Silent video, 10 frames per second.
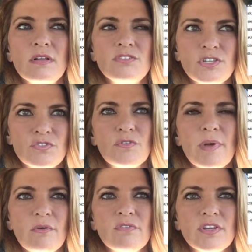just for
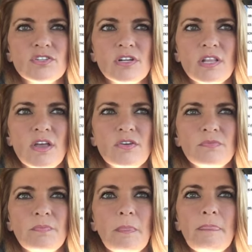my revision
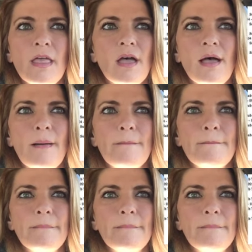alone. I